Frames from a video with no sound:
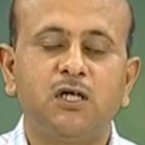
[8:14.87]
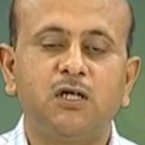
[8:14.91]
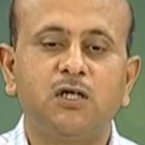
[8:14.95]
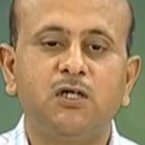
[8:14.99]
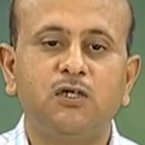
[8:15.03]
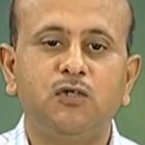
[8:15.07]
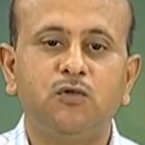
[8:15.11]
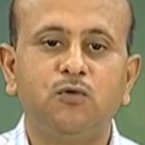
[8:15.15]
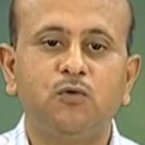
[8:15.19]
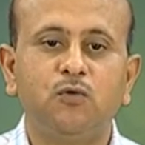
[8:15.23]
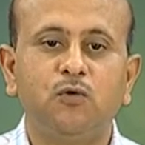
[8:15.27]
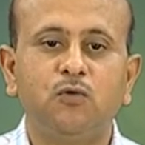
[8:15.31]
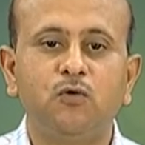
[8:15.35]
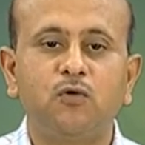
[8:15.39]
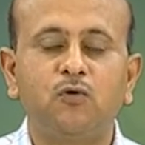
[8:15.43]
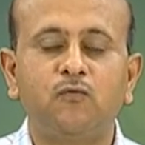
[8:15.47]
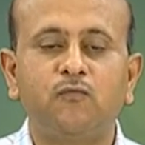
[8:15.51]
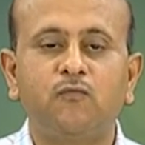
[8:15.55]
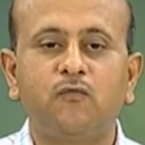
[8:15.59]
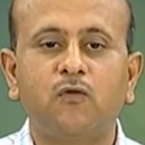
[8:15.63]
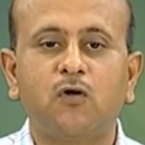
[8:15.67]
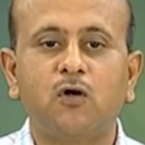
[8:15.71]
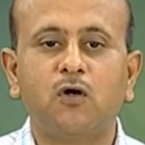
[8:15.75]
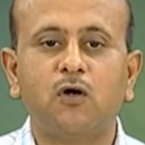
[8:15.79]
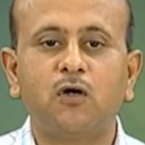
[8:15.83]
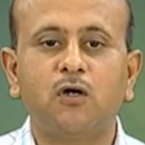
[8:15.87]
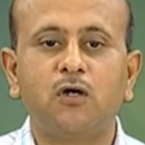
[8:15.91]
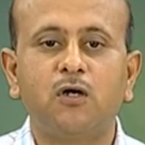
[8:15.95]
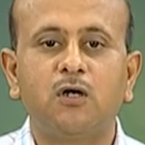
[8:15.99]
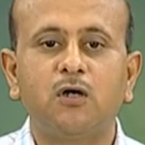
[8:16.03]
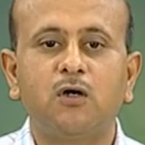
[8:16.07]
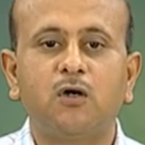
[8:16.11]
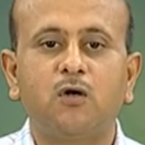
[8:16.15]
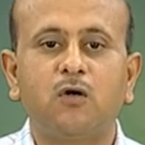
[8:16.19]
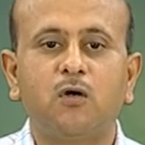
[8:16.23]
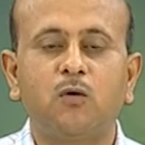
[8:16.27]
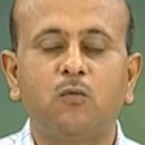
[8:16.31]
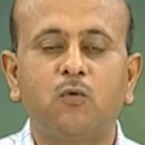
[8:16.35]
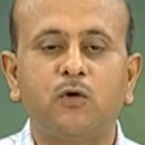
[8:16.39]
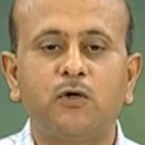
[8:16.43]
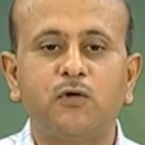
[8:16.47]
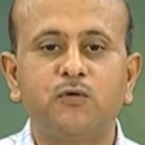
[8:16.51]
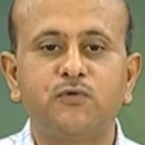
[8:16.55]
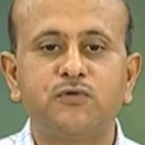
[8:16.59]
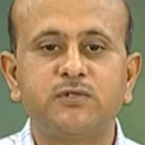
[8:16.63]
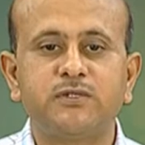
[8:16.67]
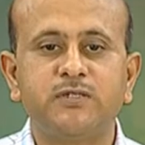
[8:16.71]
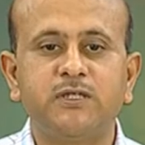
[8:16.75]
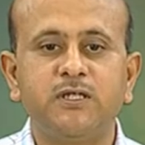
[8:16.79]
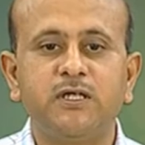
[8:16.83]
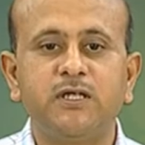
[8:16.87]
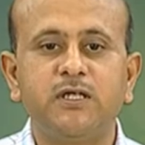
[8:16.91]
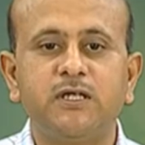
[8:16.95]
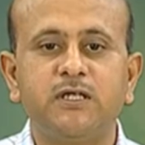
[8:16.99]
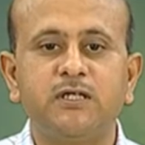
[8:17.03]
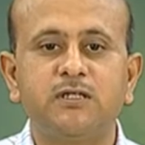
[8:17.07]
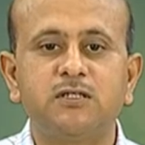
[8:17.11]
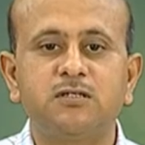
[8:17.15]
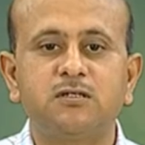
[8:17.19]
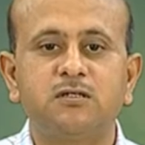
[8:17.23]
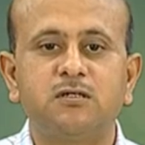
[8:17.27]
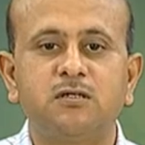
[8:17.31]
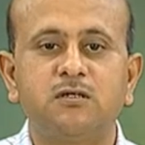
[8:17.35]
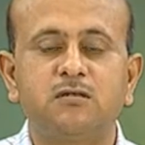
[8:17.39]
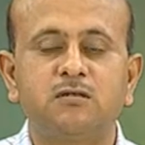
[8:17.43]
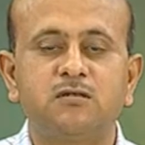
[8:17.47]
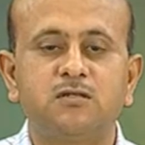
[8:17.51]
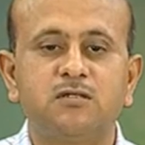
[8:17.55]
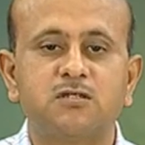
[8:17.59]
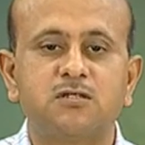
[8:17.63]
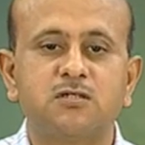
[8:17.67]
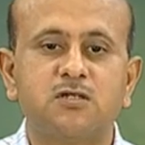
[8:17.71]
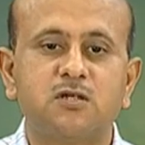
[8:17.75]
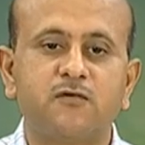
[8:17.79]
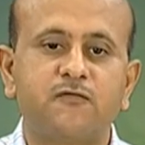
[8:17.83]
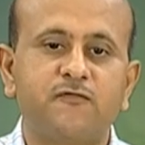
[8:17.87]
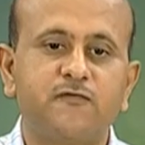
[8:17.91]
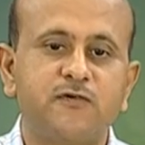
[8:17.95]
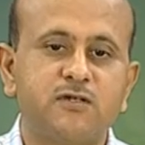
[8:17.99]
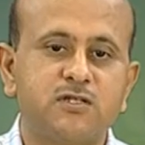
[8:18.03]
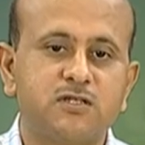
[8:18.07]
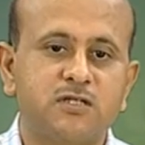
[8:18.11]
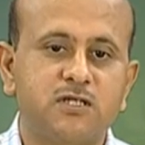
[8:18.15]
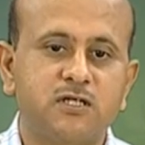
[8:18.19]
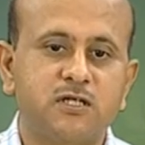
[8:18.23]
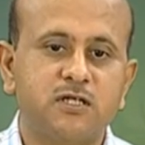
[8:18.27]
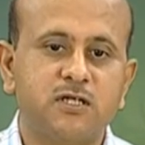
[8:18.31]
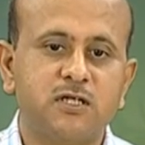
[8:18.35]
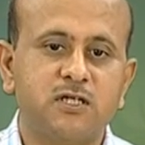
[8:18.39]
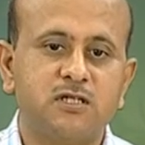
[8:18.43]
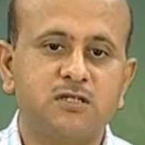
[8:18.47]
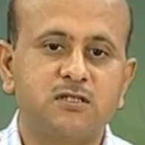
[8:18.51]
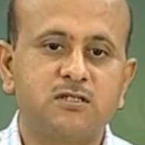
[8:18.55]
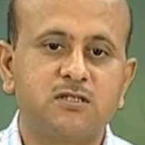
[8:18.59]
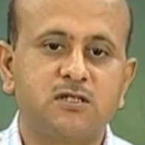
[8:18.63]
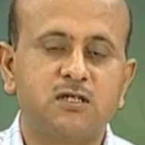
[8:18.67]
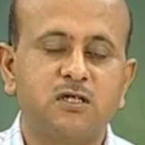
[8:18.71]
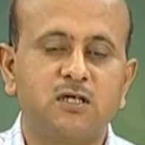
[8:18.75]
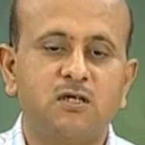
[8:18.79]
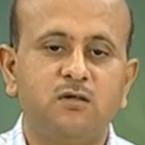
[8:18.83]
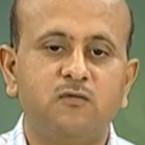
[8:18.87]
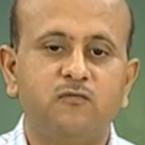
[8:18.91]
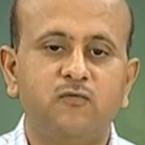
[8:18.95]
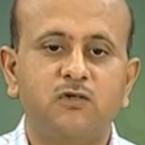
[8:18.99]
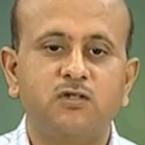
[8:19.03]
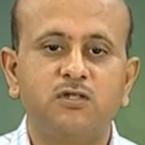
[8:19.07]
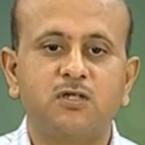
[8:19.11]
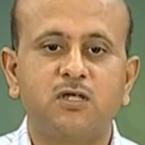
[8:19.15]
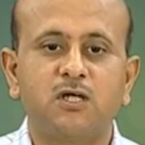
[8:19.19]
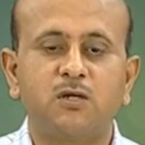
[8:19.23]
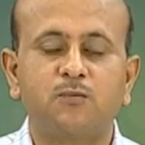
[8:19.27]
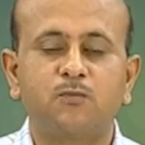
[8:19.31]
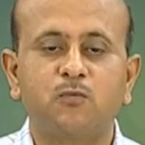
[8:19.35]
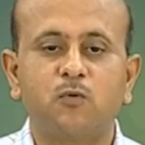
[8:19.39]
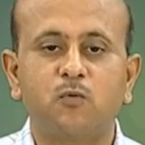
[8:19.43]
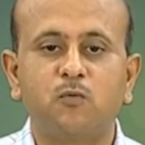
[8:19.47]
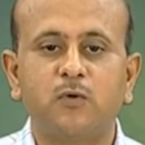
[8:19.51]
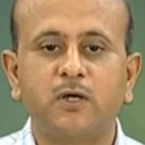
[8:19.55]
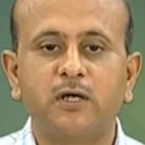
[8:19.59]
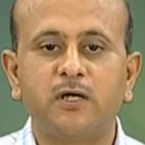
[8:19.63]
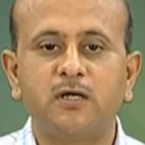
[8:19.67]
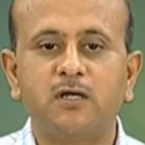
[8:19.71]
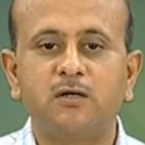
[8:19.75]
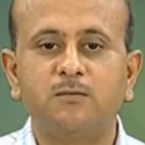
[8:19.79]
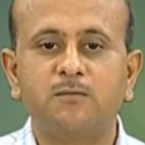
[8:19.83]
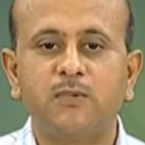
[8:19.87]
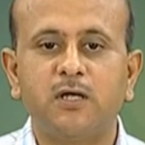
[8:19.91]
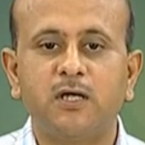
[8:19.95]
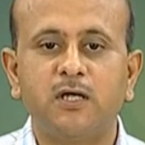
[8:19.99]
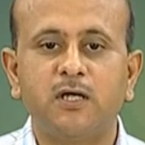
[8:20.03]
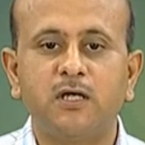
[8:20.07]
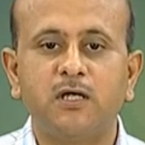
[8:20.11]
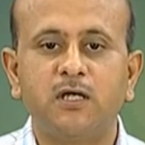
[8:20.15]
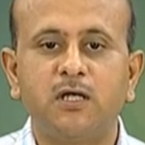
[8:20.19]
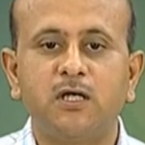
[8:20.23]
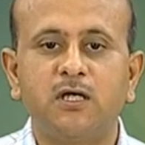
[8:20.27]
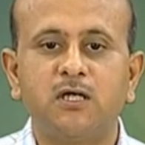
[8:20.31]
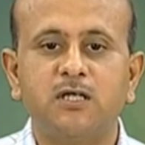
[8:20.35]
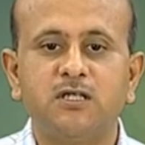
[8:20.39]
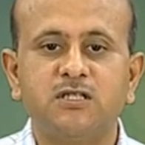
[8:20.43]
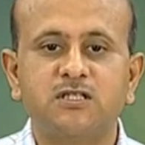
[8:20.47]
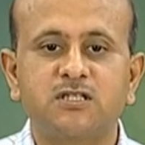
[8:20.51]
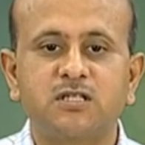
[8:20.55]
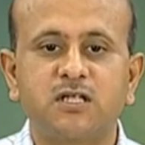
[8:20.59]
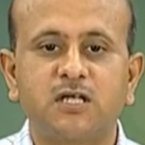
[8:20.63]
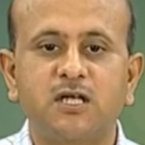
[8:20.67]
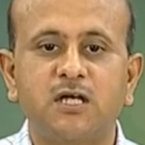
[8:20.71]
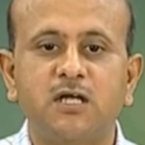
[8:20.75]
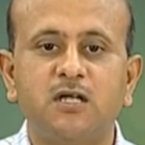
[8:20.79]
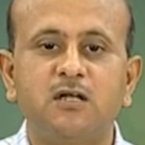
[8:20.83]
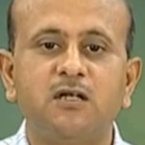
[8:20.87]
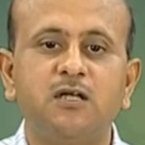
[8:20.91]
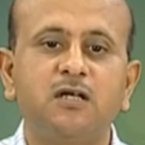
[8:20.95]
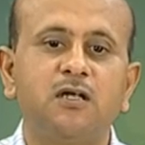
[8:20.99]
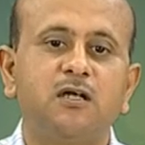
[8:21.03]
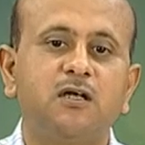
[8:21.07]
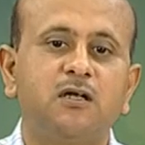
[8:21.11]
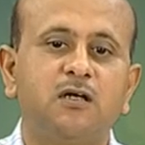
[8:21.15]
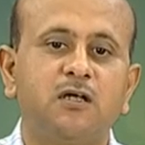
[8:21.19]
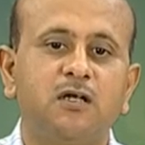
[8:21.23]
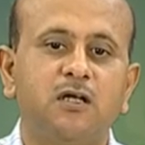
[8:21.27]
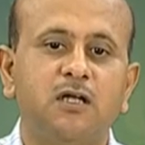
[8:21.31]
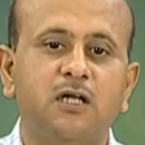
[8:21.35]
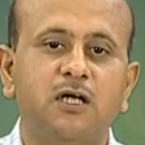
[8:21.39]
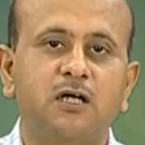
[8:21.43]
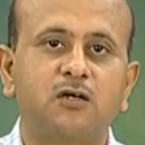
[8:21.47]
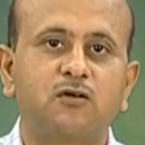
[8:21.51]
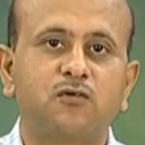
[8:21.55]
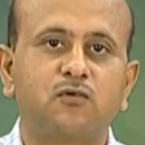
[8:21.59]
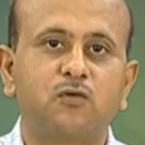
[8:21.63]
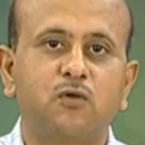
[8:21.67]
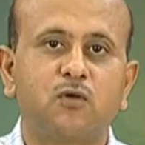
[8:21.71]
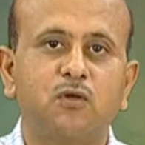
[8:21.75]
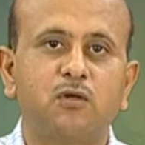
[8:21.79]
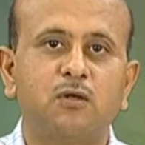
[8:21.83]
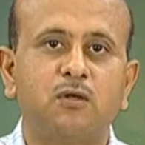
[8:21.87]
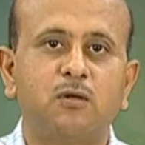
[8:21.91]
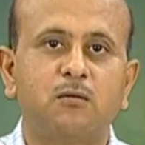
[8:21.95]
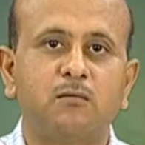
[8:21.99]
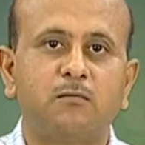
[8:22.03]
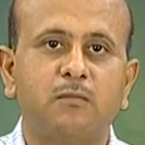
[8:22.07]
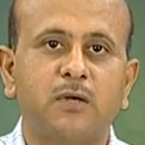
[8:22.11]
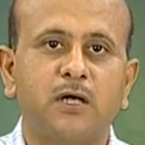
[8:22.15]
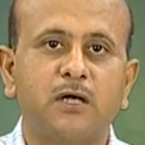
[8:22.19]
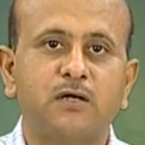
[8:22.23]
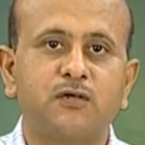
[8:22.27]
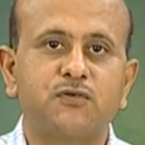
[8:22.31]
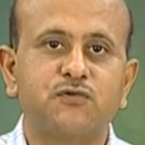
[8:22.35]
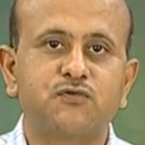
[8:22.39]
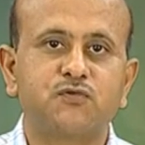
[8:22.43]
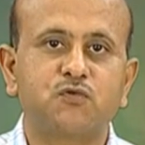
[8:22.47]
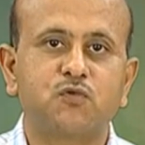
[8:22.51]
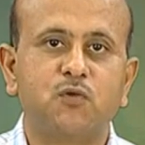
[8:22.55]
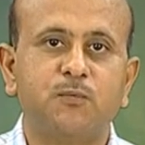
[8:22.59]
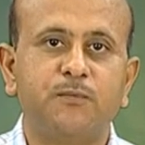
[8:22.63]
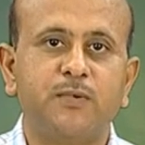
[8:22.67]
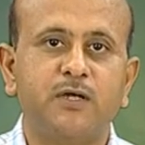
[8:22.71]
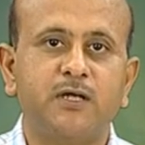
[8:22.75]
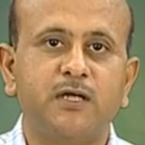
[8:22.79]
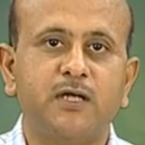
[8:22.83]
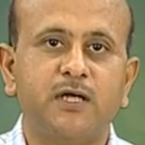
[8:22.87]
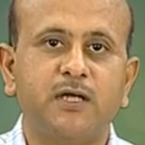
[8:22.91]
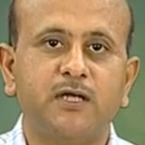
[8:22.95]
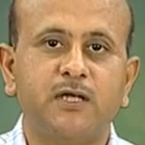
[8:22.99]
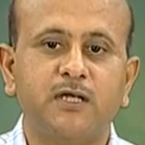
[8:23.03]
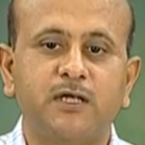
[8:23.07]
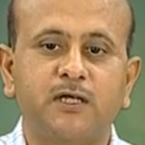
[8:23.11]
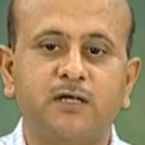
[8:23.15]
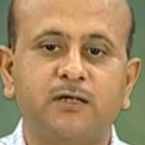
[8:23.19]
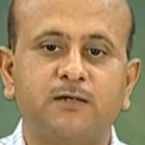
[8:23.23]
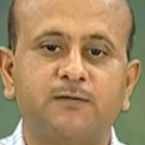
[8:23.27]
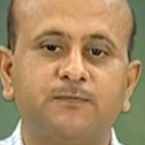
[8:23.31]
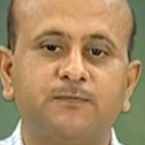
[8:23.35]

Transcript: you look for or what you see is the surface details which are provided by scanning electron microscopy technique.